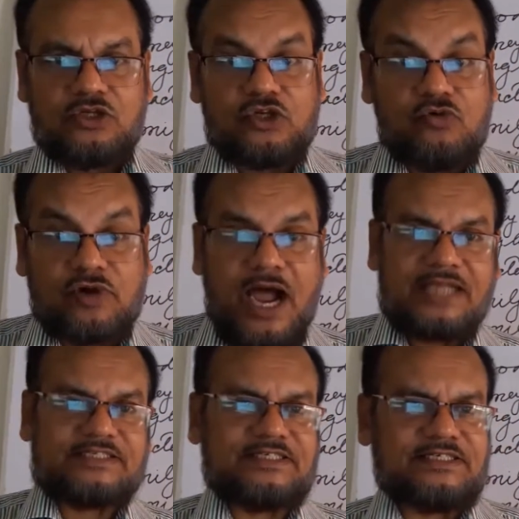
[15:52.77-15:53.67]

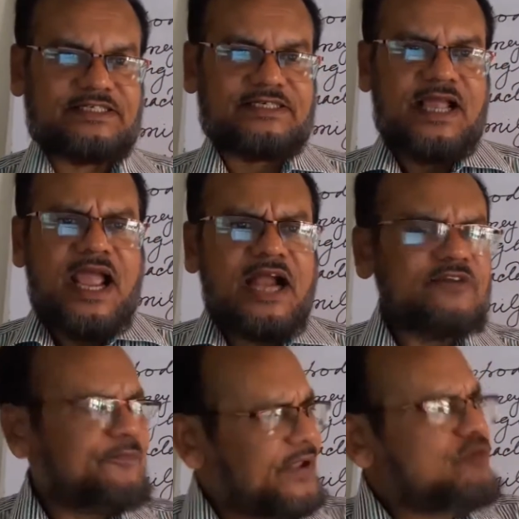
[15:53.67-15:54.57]
Lucas's,
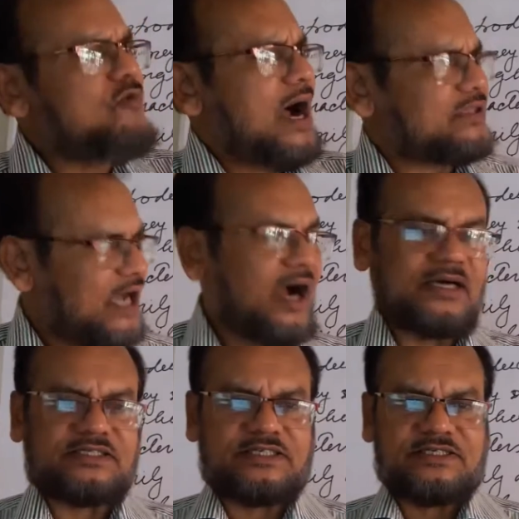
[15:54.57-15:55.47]
and few
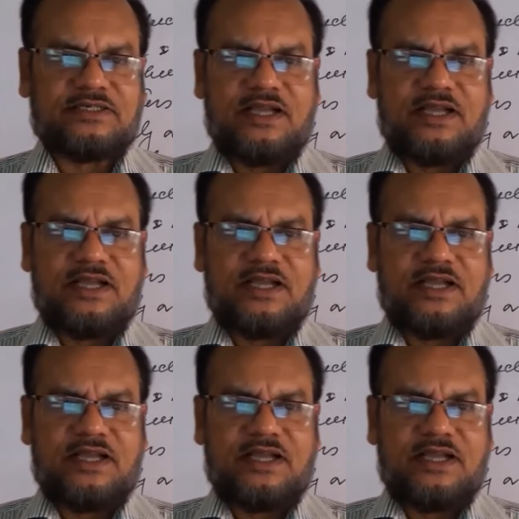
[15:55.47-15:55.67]
others